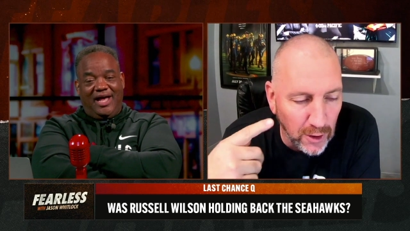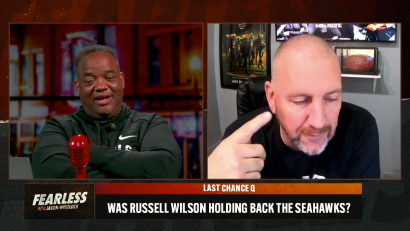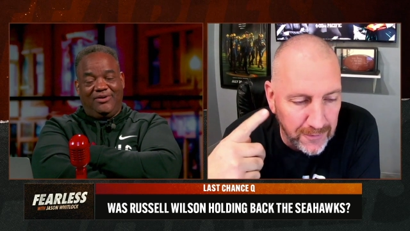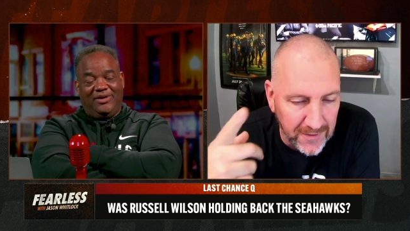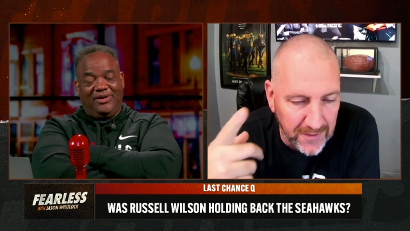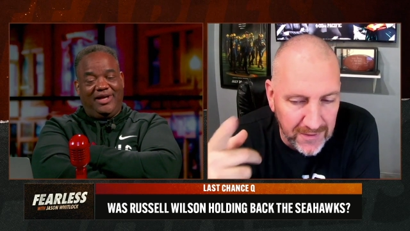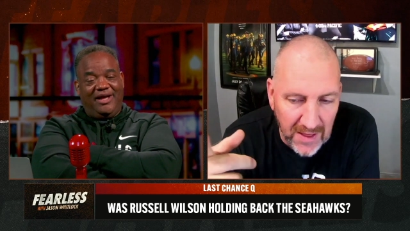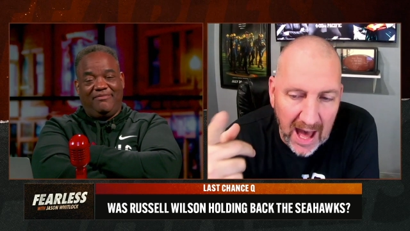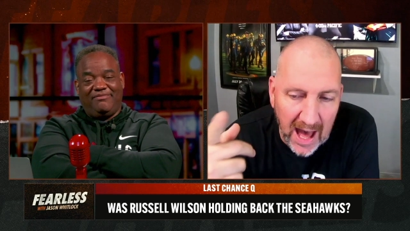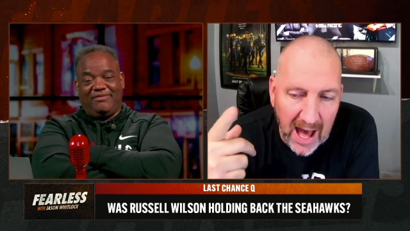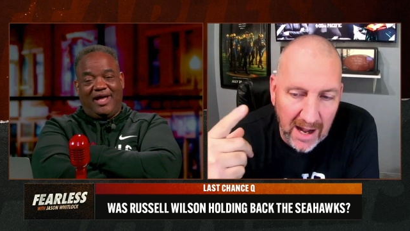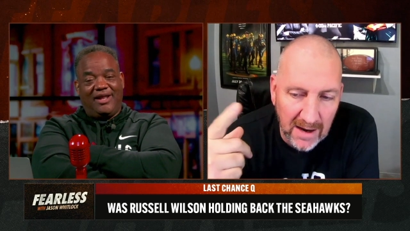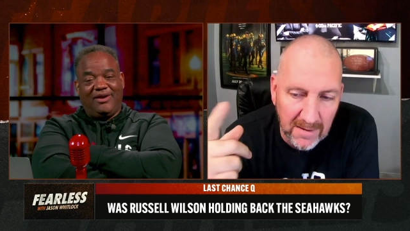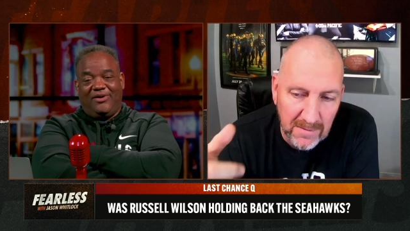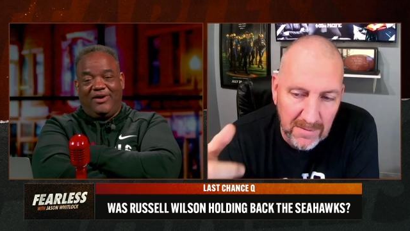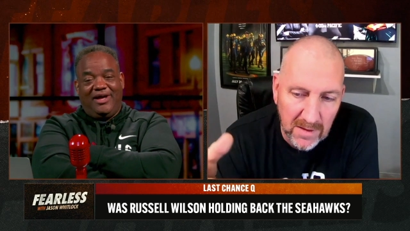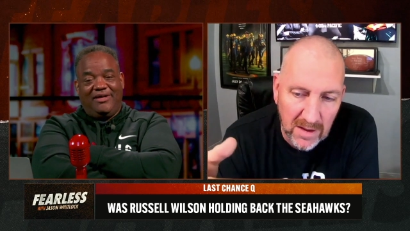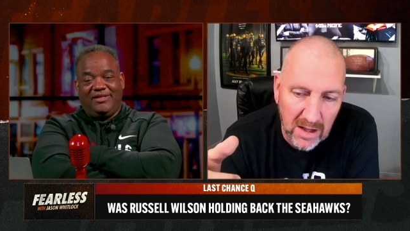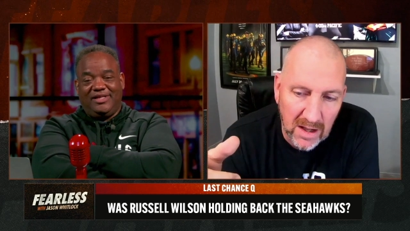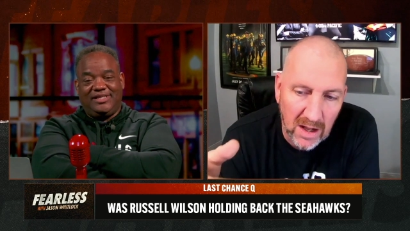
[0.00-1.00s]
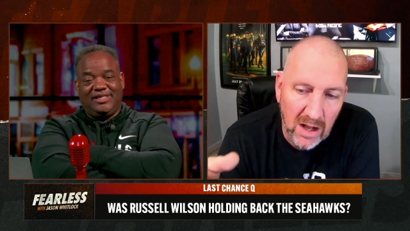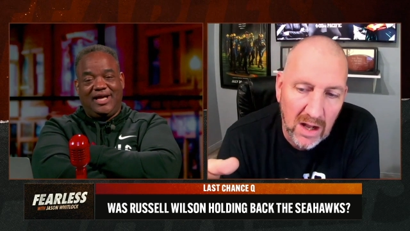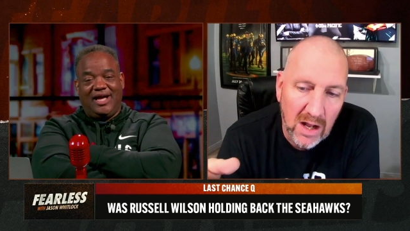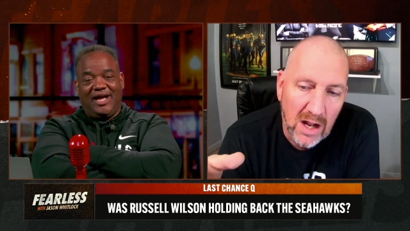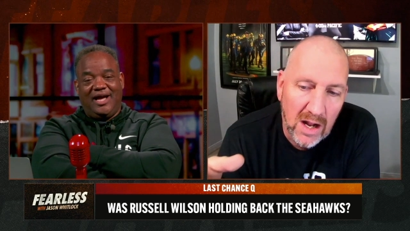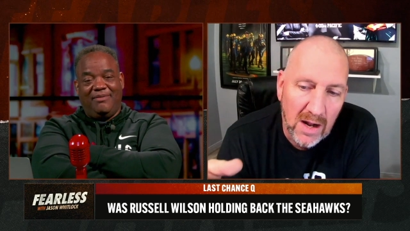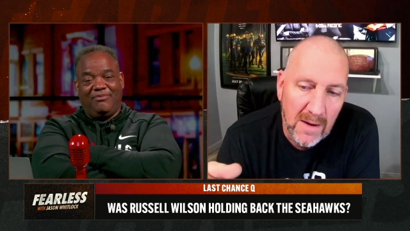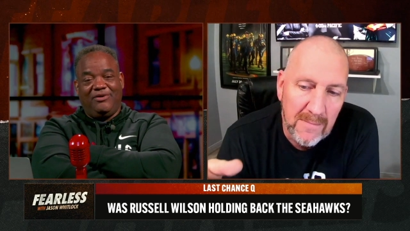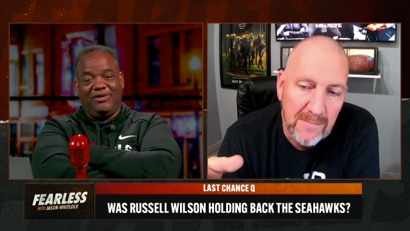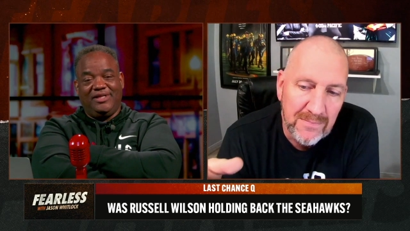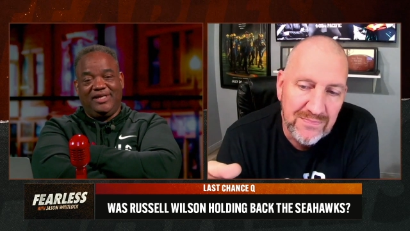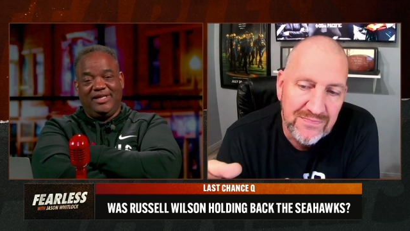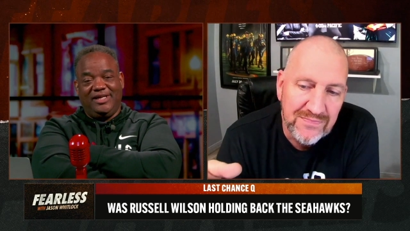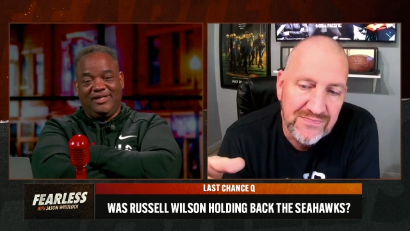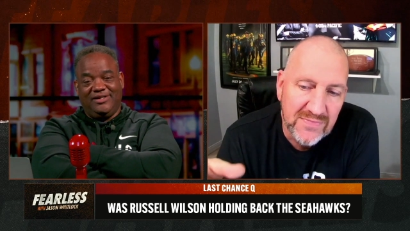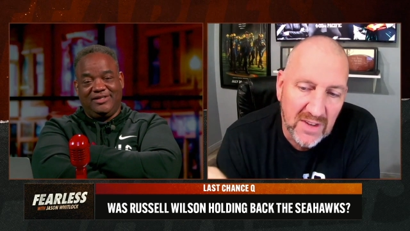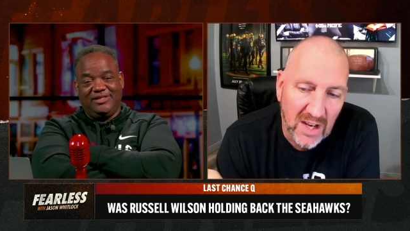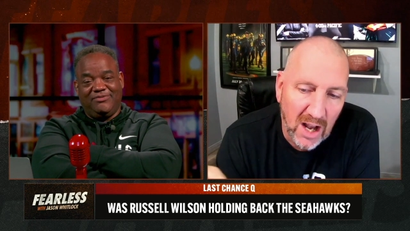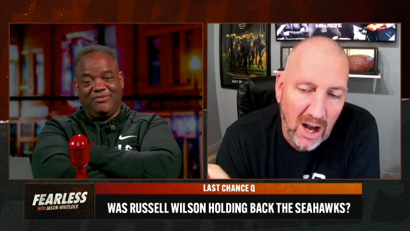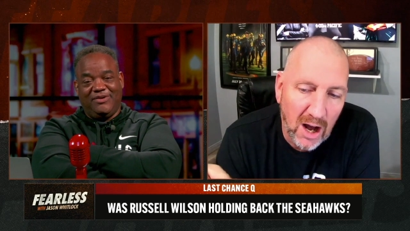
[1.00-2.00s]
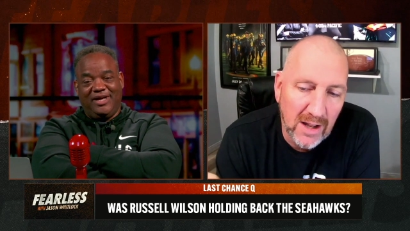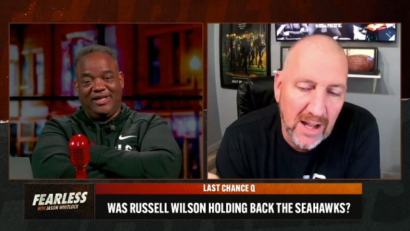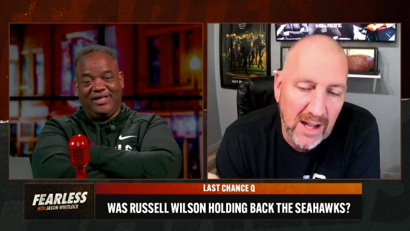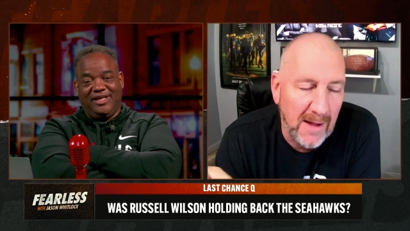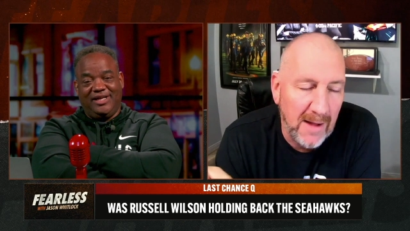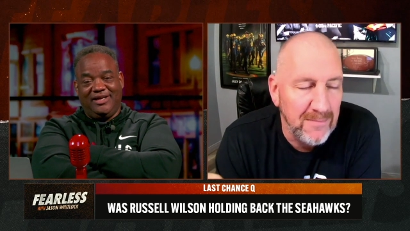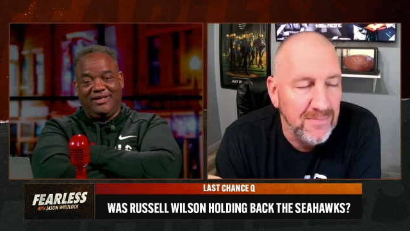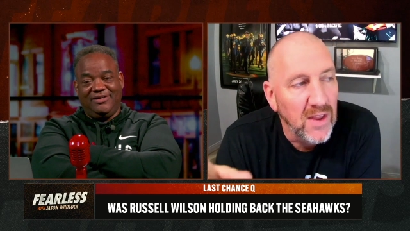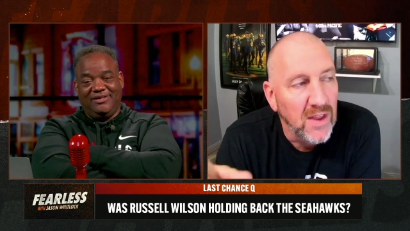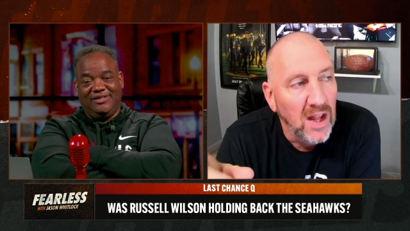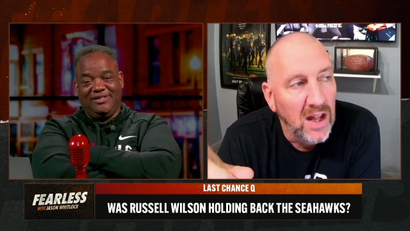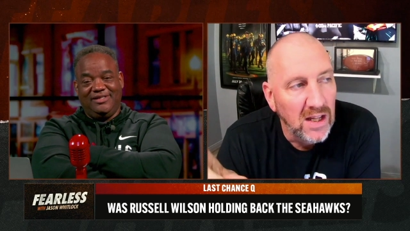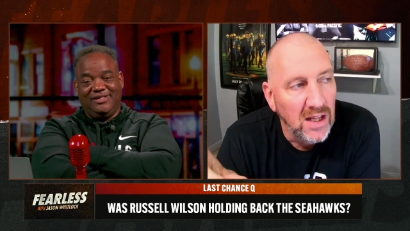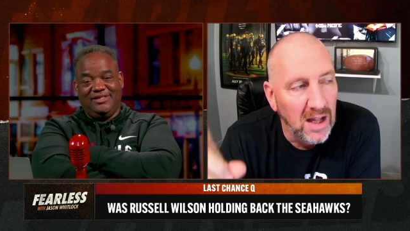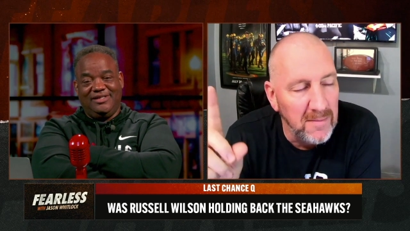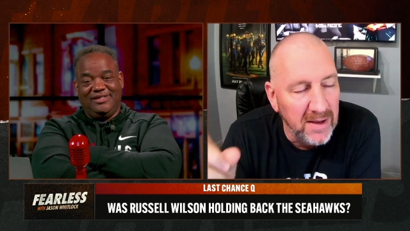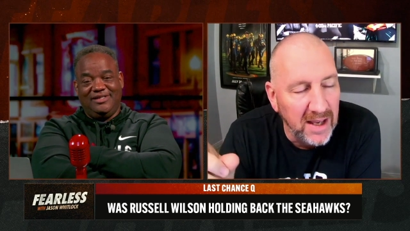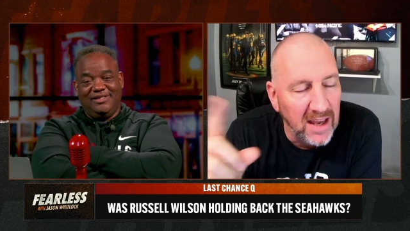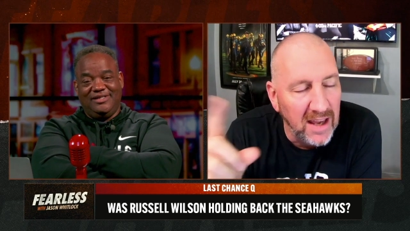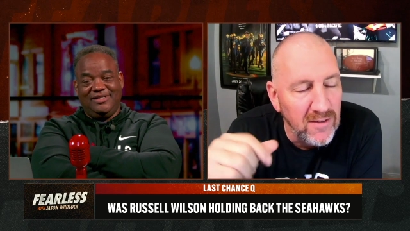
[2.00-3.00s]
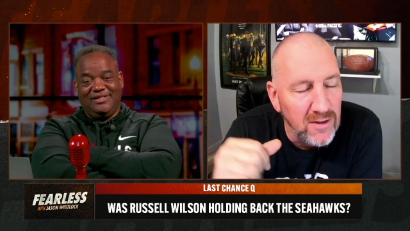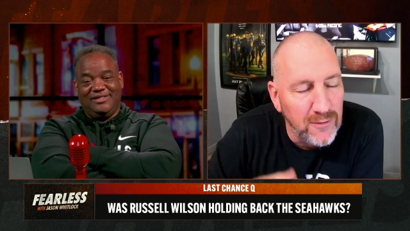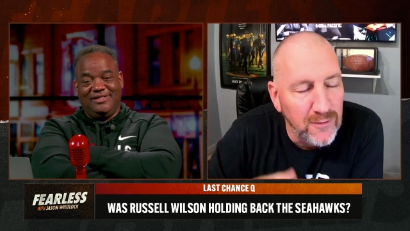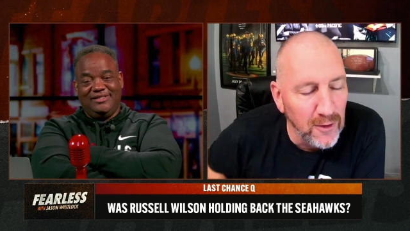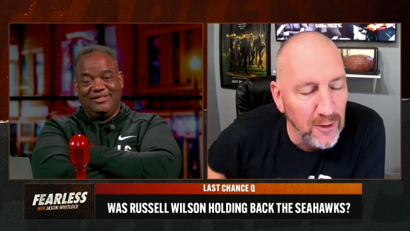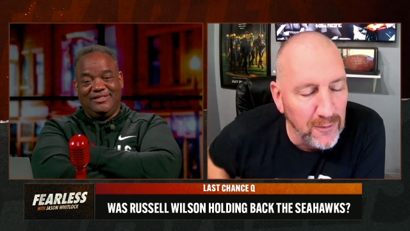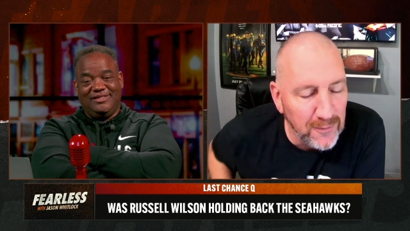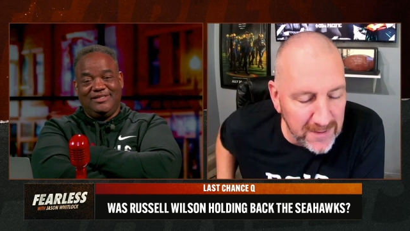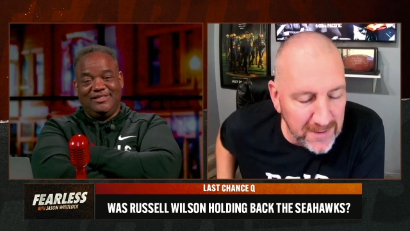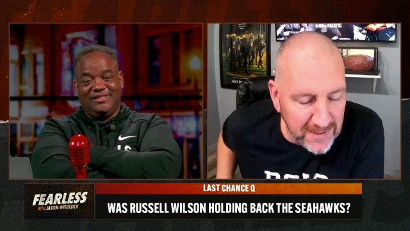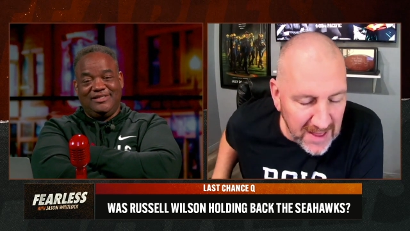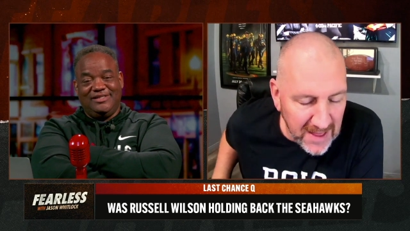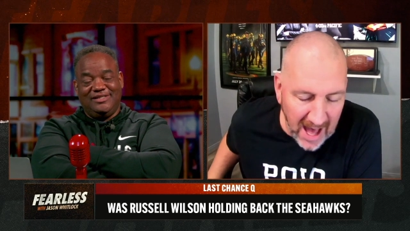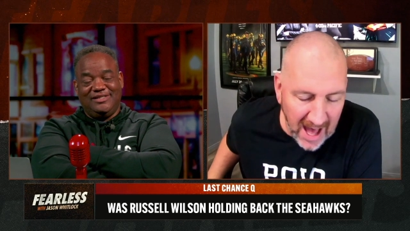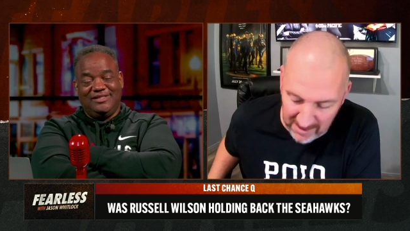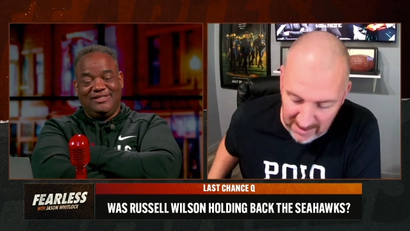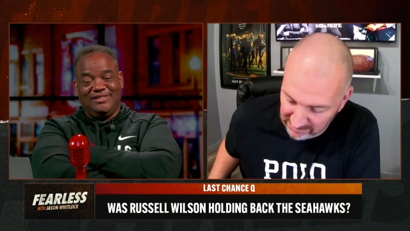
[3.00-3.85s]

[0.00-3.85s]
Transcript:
Speaker 1: I don't have. I don't have the time or the energy right
Speaker 2: now. Let me give you food for thought.